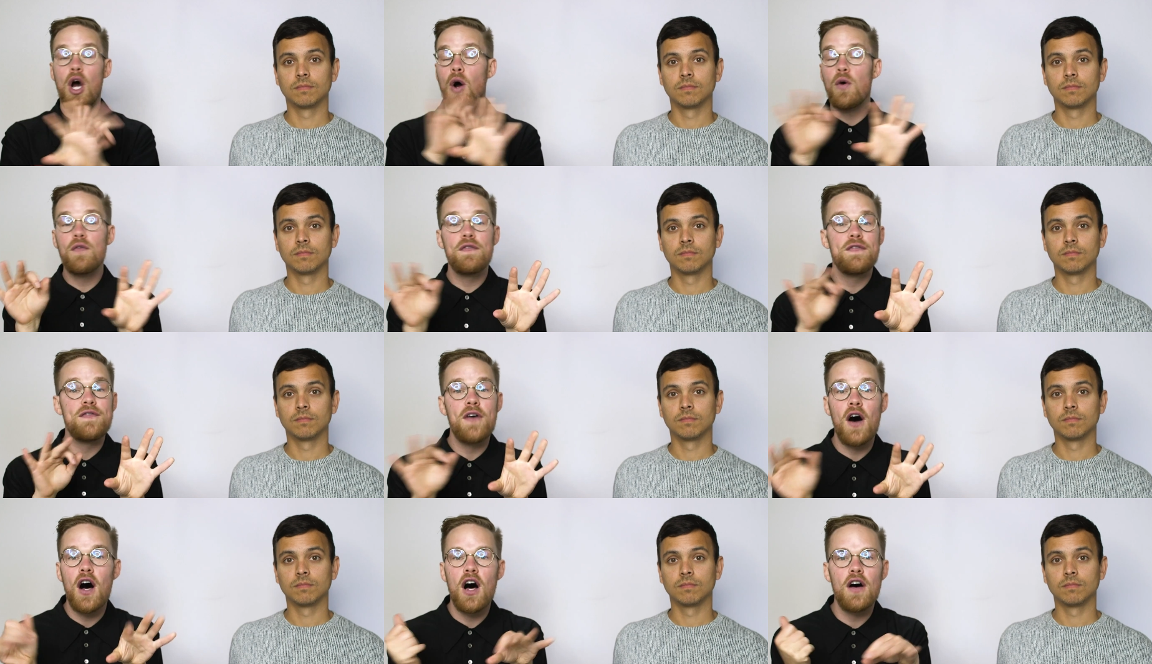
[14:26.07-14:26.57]

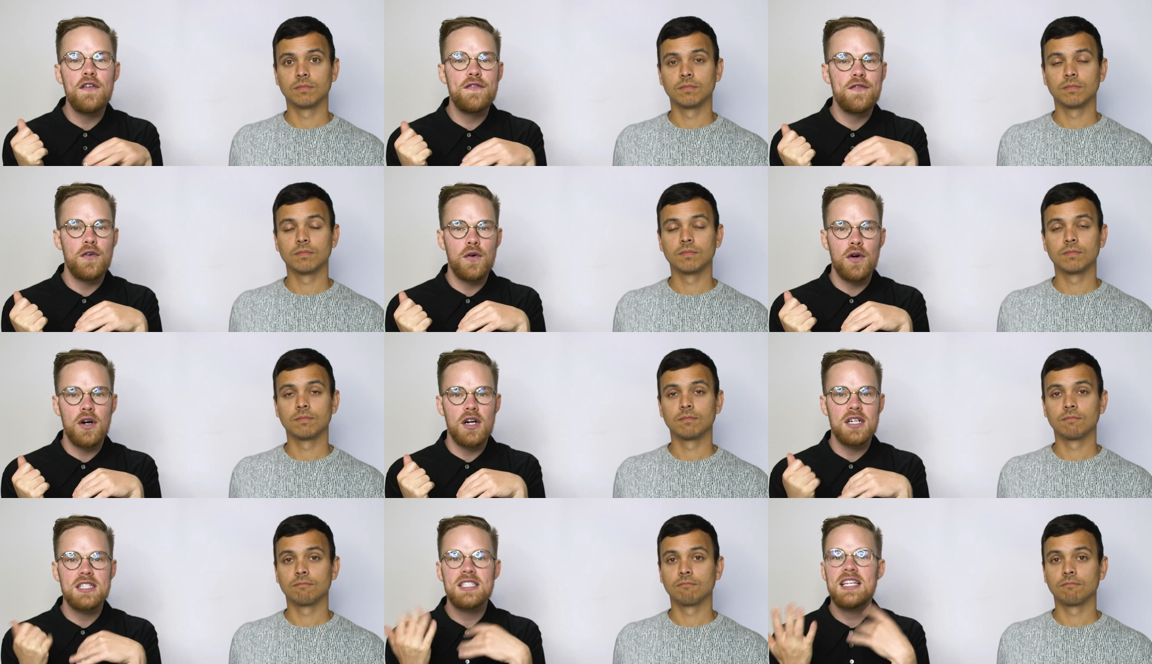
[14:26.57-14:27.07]
Speaker 1: Don't fall
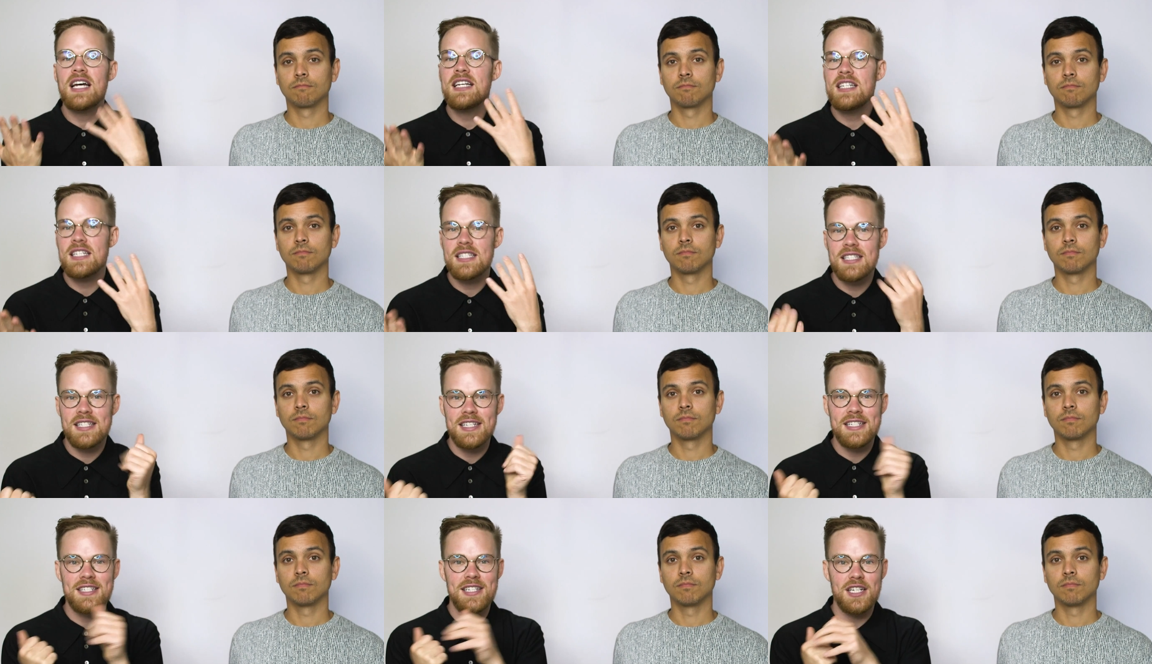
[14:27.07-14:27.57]
for
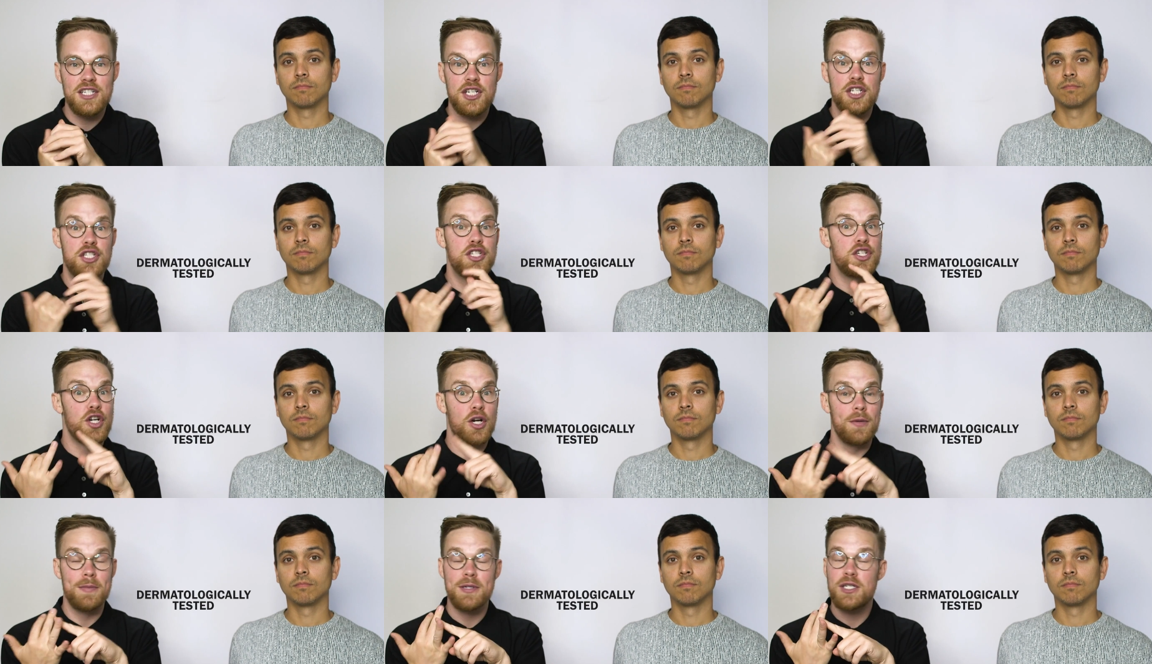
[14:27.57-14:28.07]
sentences such
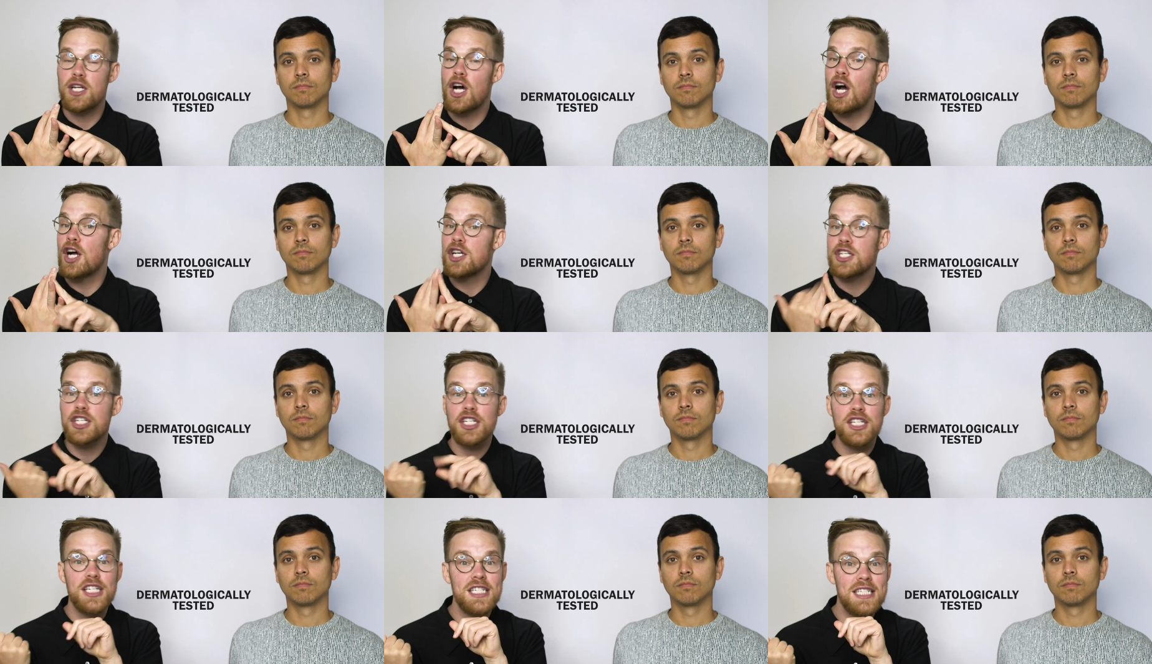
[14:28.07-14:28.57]
as
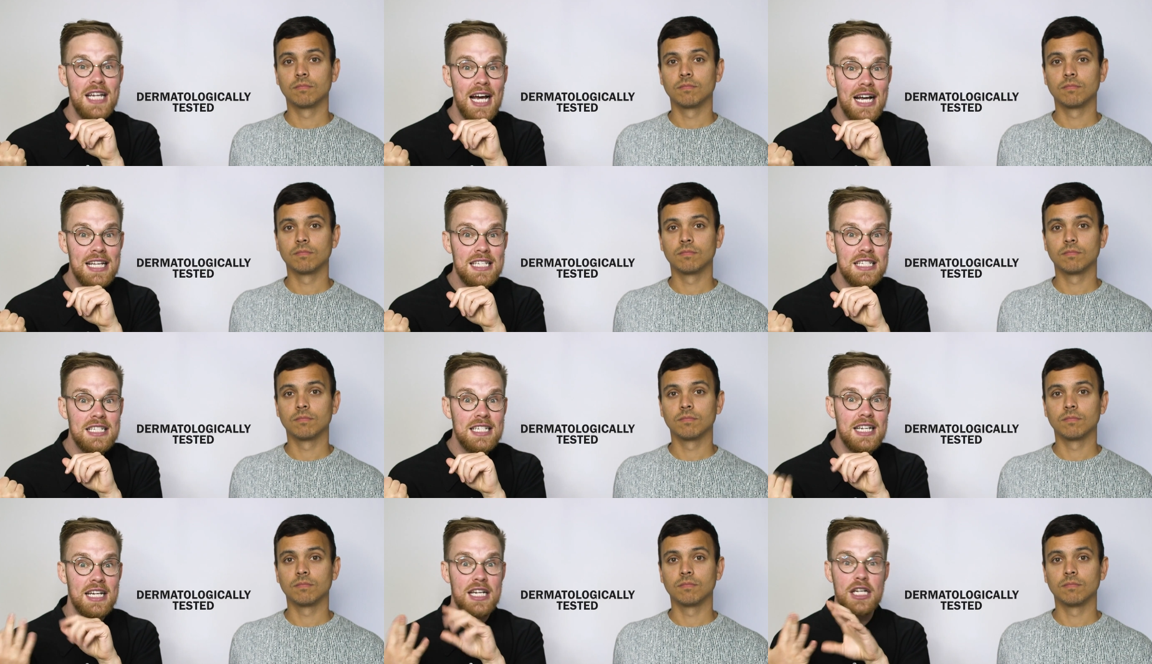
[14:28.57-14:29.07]
dermatologically
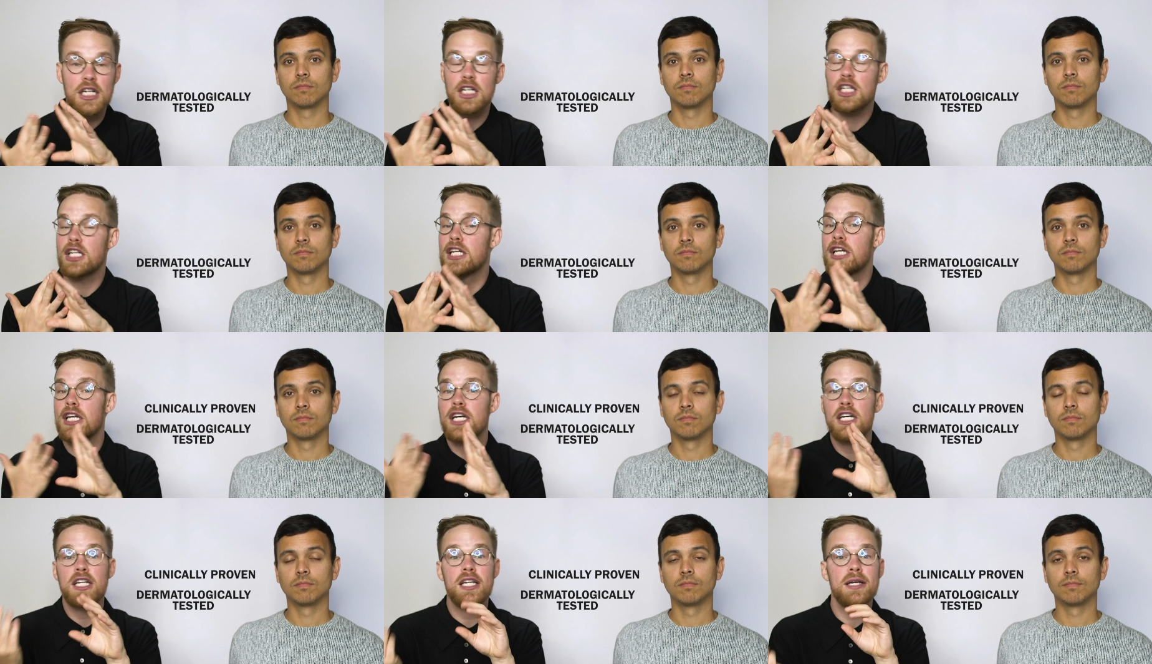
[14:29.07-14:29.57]
tested,
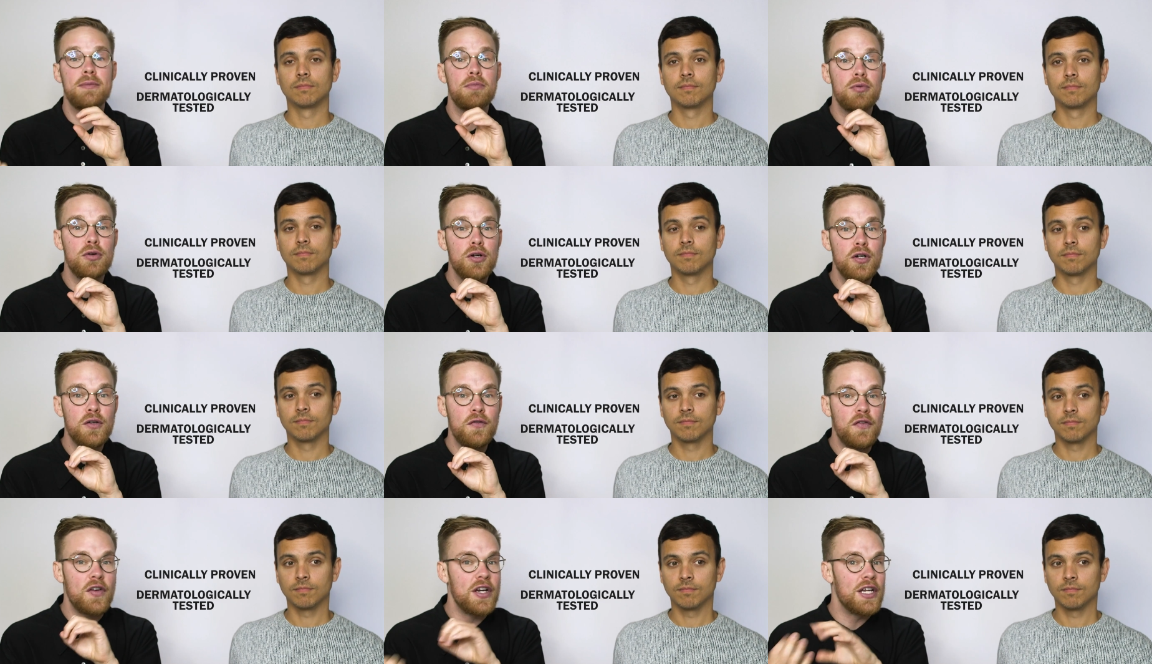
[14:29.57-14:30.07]
clinically
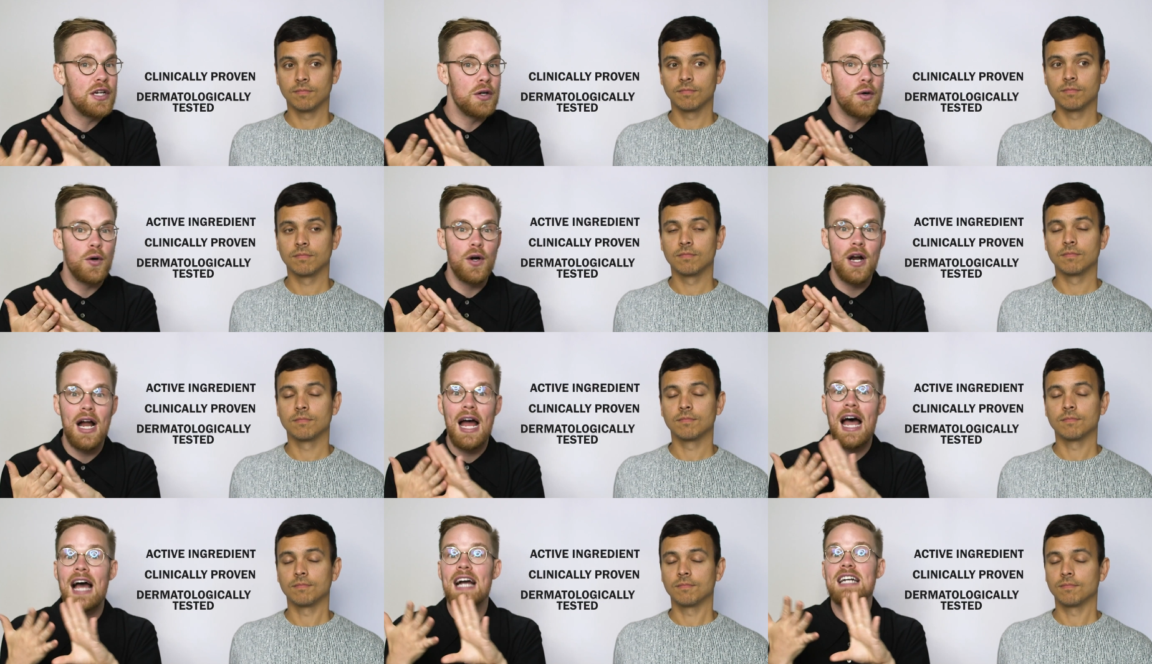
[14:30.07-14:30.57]
proven,
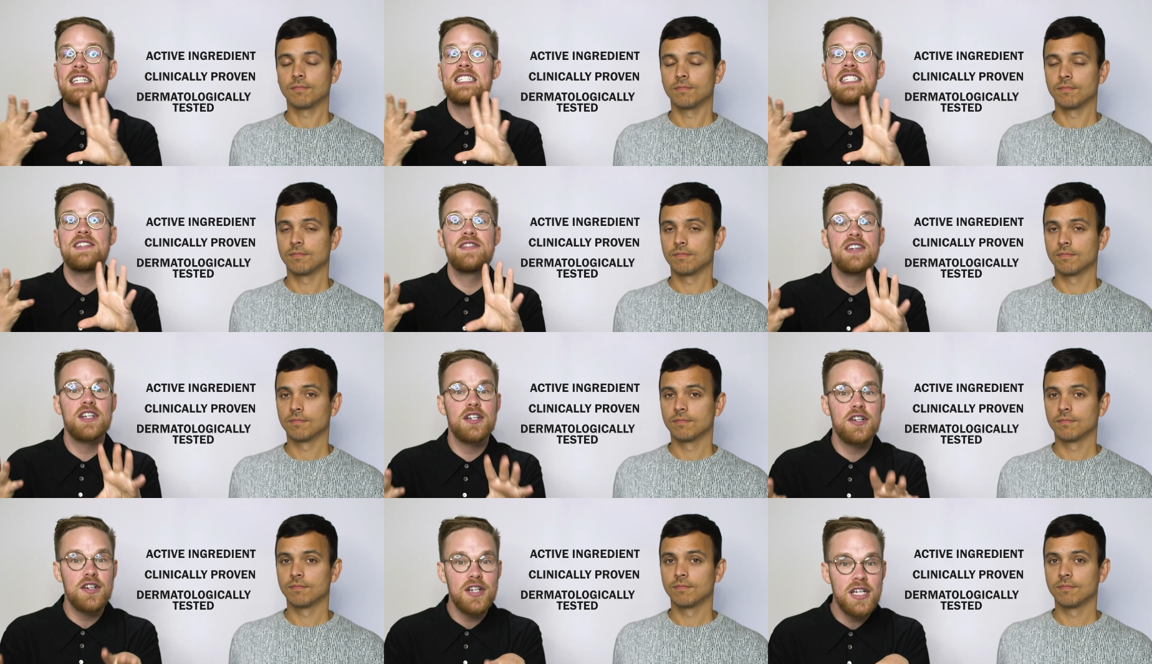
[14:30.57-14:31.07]
or
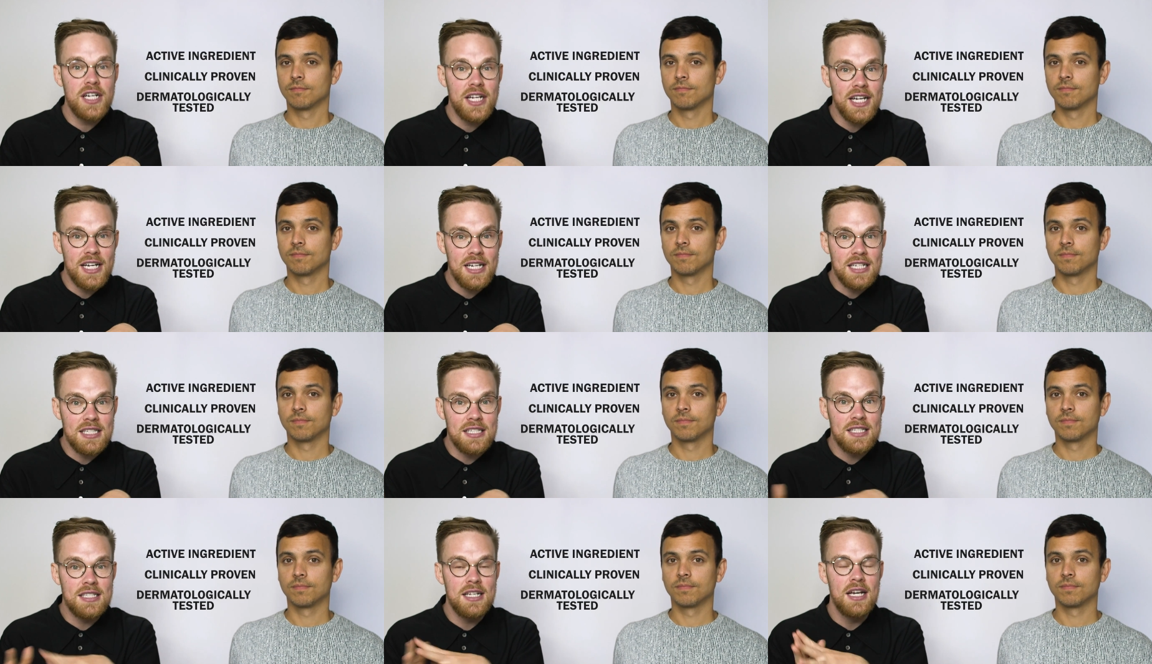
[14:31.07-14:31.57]
active
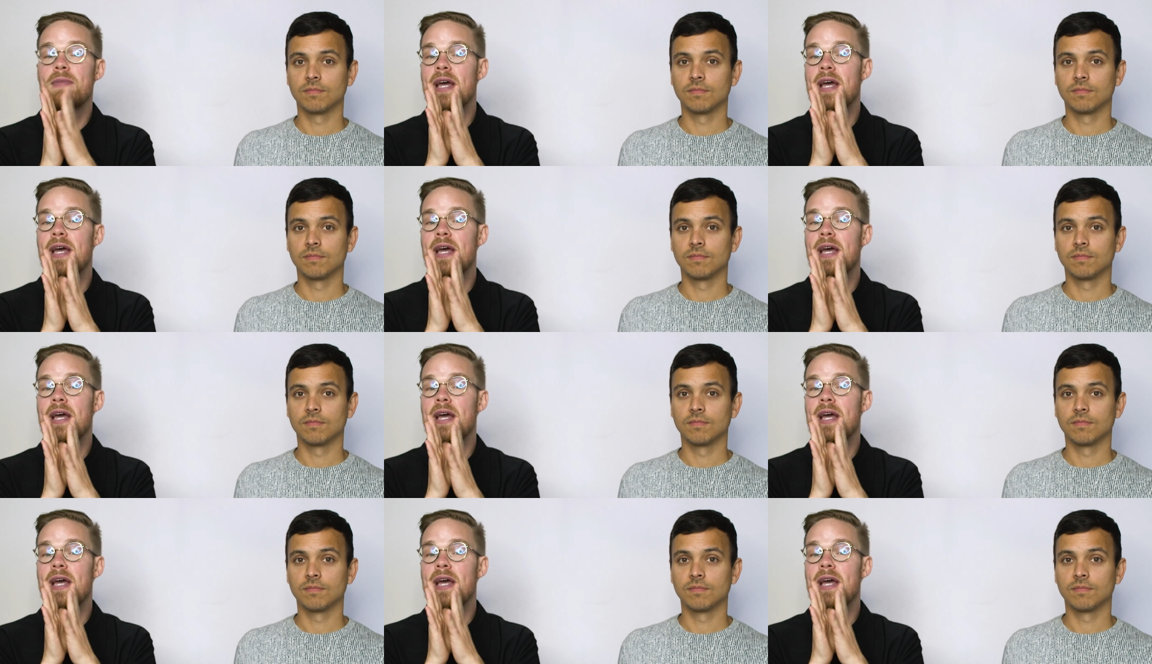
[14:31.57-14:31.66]
ingredients.